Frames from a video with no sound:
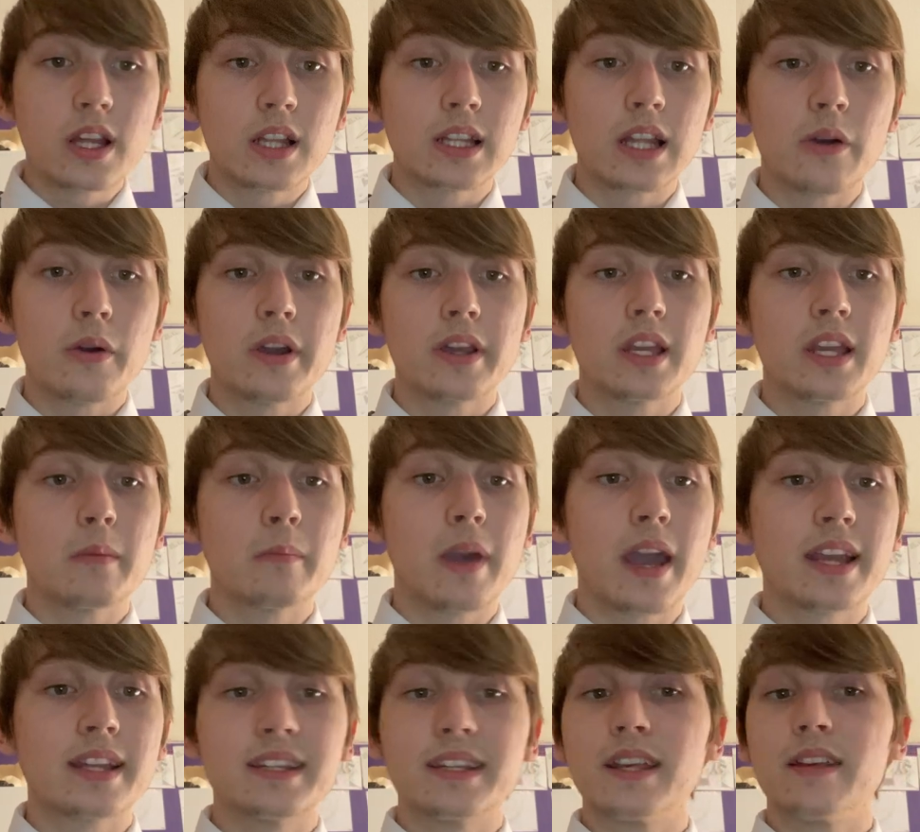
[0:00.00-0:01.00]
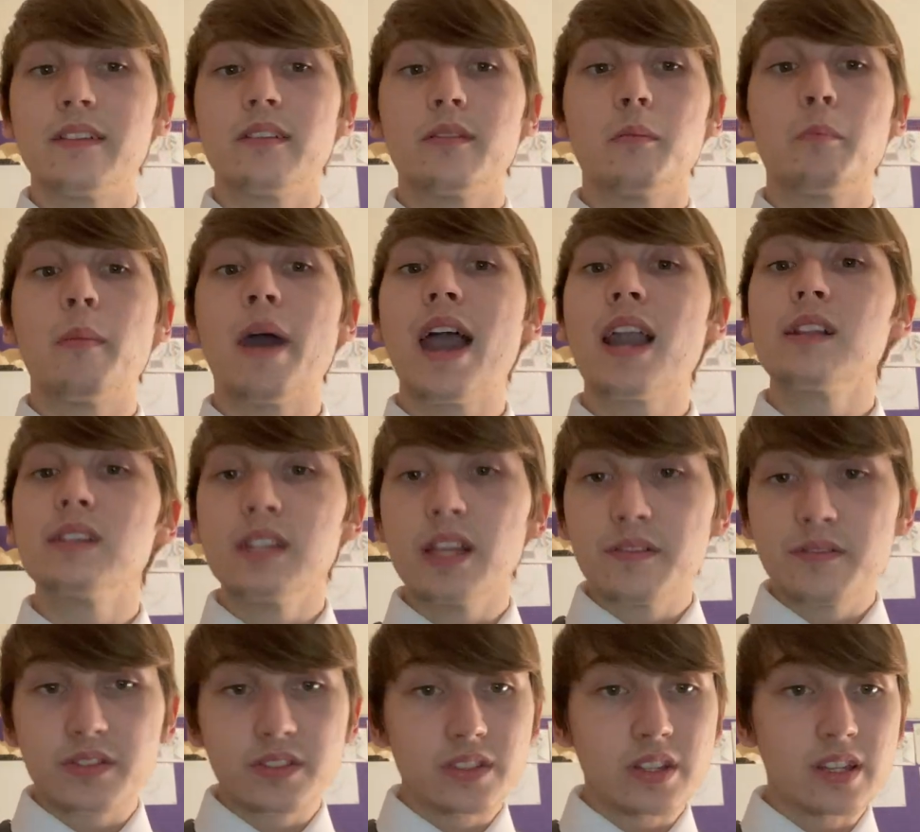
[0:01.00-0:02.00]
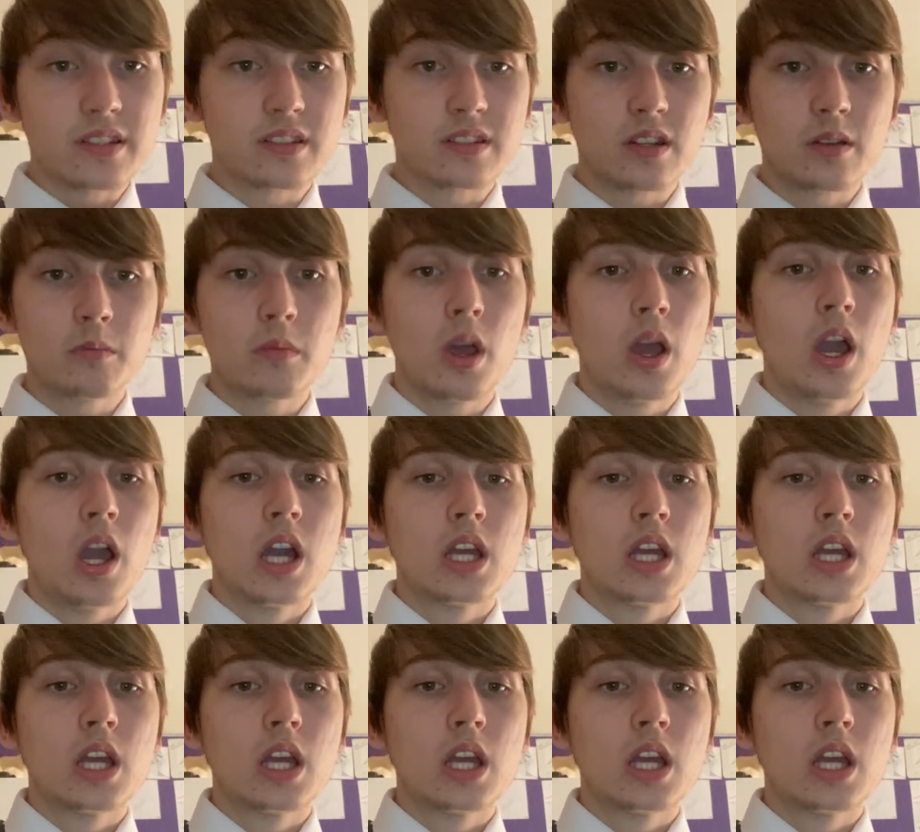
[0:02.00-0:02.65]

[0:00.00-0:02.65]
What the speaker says: allowing a maglev system